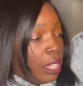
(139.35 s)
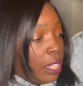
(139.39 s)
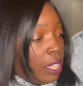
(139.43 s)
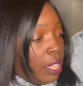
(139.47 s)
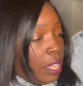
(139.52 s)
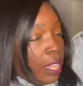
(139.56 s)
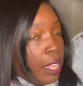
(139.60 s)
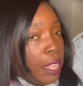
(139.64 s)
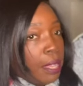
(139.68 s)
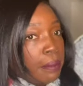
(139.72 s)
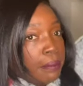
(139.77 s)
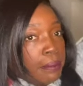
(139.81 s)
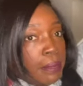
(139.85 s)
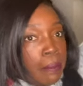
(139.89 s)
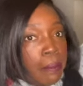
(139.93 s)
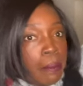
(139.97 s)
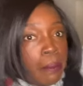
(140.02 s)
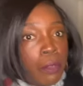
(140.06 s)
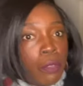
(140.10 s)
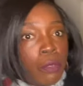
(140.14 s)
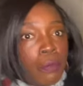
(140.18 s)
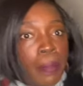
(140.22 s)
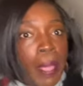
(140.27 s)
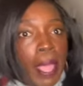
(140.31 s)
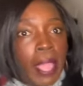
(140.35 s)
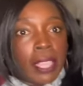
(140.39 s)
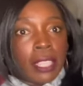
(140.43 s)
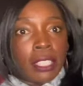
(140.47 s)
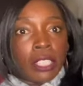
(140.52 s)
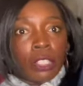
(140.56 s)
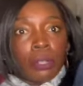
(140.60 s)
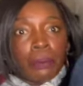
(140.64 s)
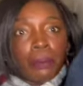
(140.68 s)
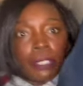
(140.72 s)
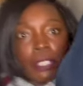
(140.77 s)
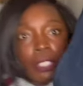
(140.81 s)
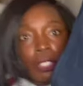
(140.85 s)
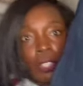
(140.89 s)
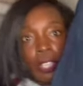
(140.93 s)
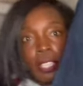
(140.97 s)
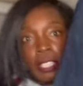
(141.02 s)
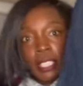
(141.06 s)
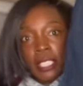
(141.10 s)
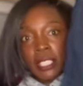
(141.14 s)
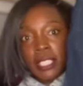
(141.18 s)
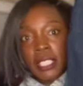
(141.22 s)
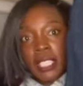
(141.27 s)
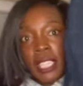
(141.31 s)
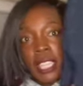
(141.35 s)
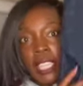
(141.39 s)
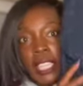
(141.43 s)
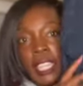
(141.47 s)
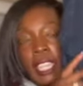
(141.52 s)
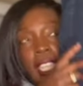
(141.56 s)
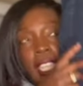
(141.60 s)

Um, let me move back a little bit so you guys can see it. It